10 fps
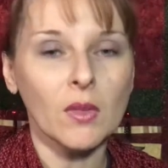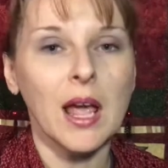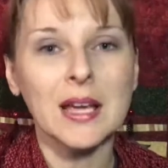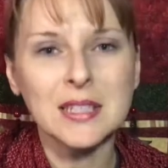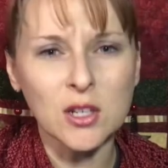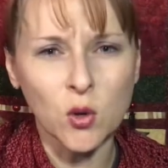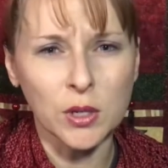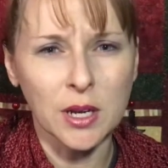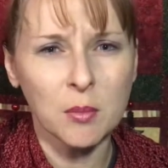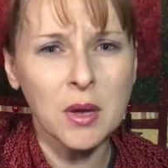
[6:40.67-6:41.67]
As I told
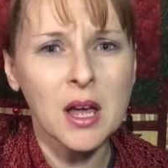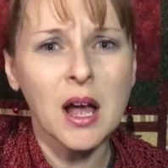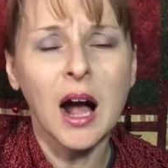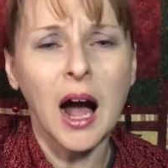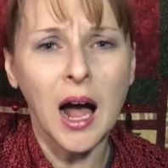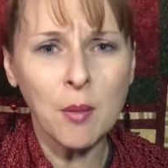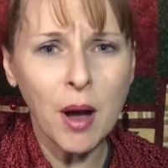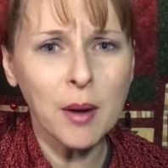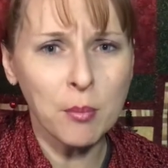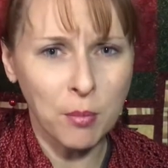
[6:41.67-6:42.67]
him, I
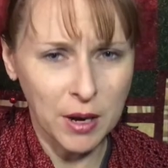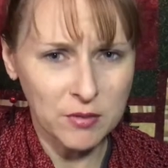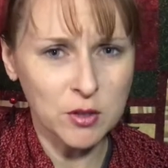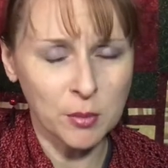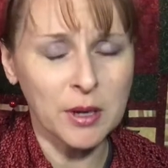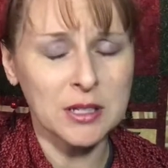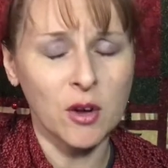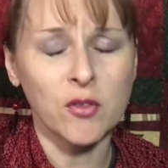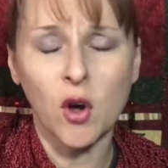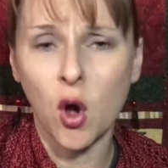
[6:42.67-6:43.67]
buy gifts for
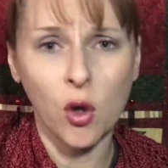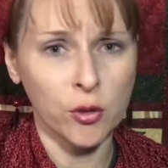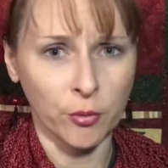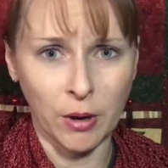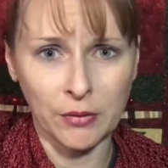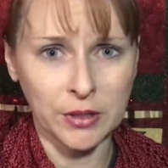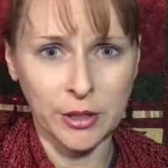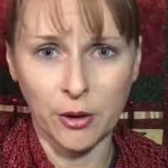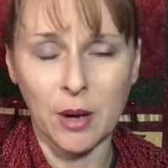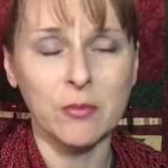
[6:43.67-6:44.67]
myself all throughout the
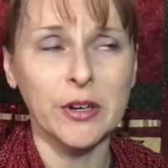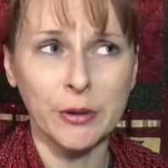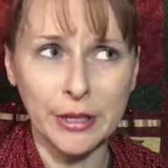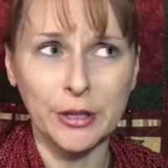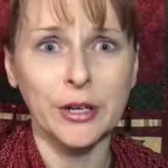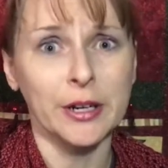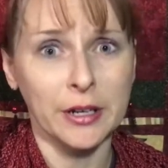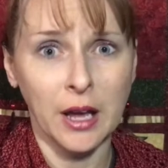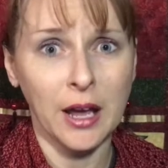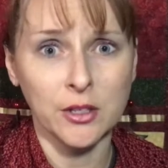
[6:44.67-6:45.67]
year. I'm very good
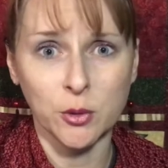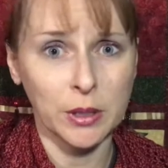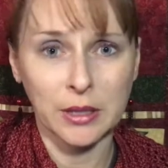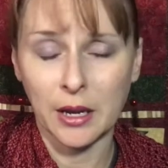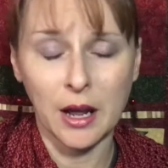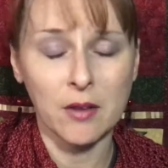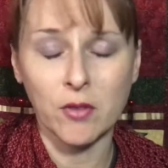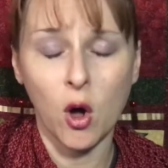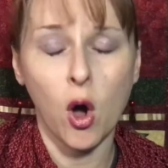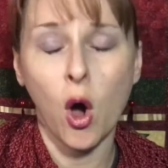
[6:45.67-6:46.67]
at doing that. I've
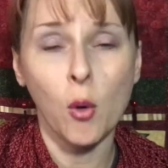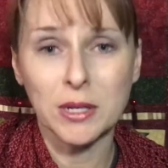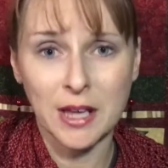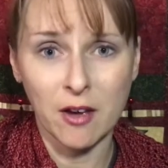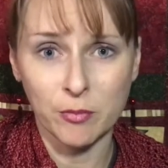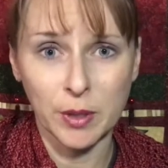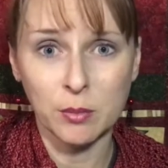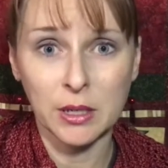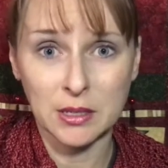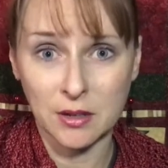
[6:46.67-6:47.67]
always have been
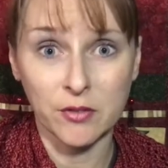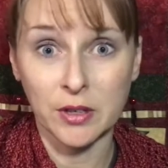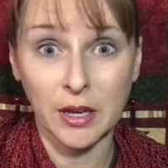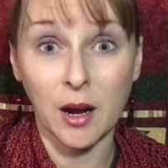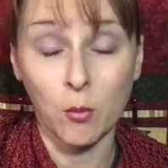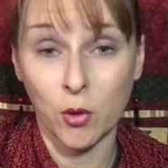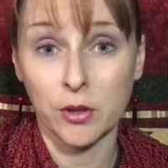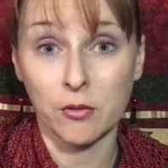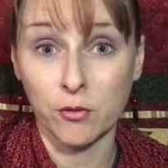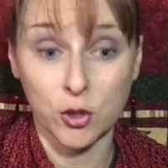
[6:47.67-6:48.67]
because I feel like I'm worth
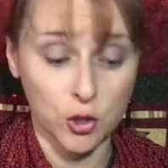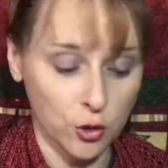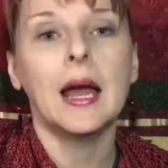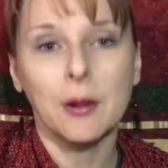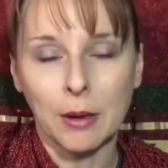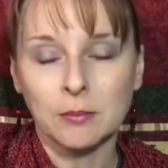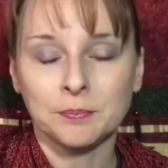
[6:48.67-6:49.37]
it for sure. Anyway,